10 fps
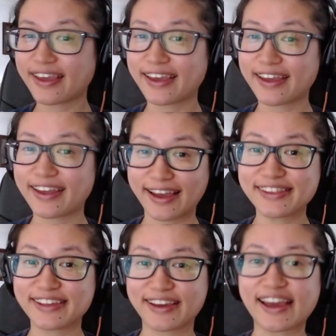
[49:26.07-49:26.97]
And had
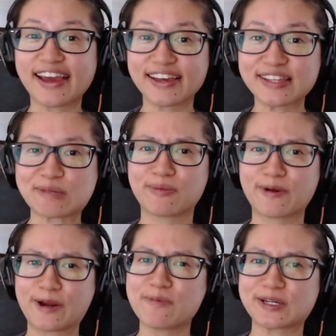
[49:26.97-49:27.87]
their heads
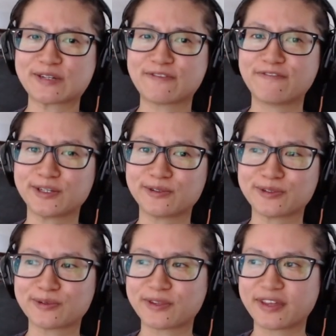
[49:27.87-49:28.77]
pretty much
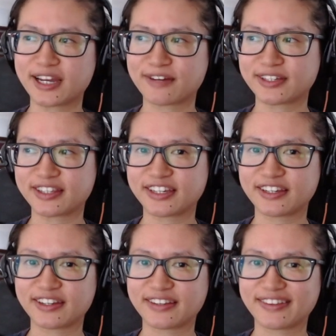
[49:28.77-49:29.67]
filled with
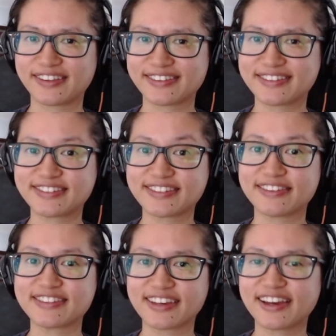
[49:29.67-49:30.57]
everything that
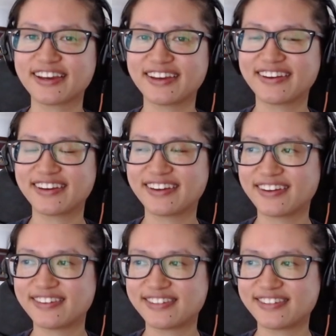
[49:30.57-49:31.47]
Sensei
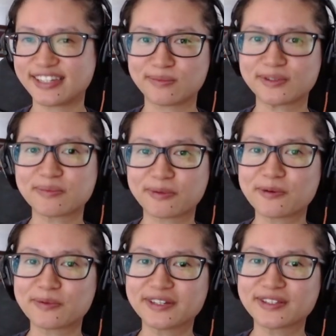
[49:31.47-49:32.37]
deemed
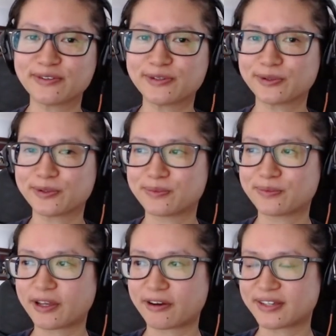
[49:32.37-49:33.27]
appropriate to fill them
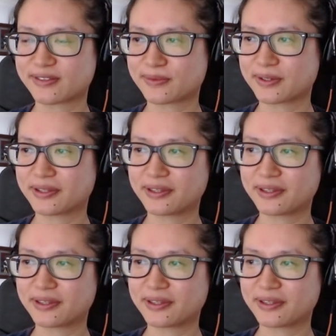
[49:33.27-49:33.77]
their heads with.